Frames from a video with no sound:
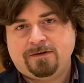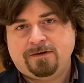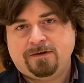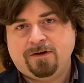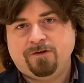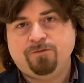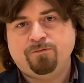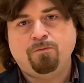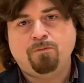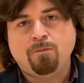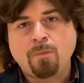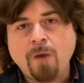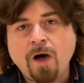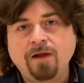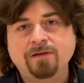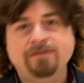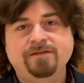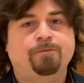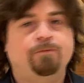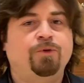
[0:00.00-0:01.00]
of
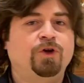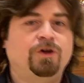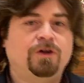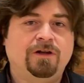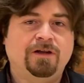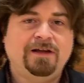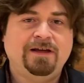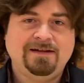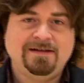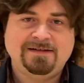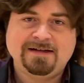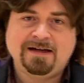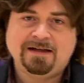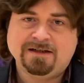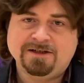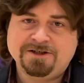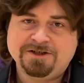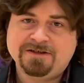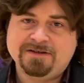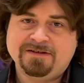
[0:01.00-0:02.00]
multiple
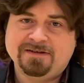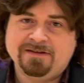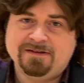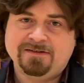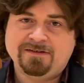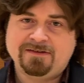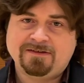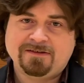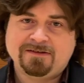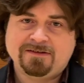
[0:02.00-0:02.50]
intelligences